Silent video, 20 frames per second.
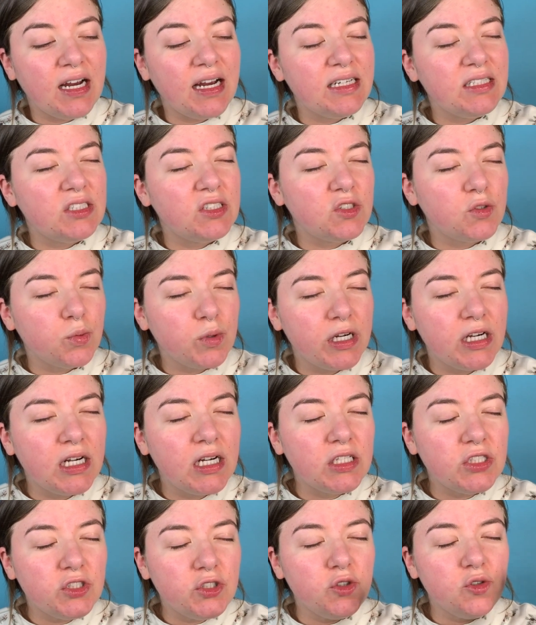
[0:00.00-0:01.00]
I
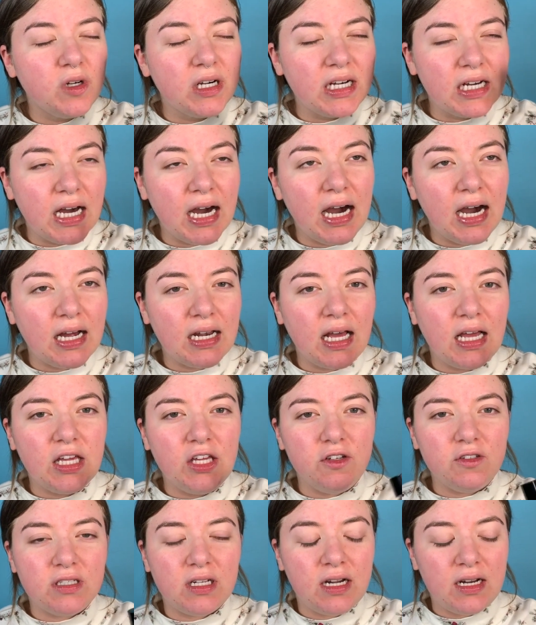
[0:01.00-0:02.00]
swear to God, I use it on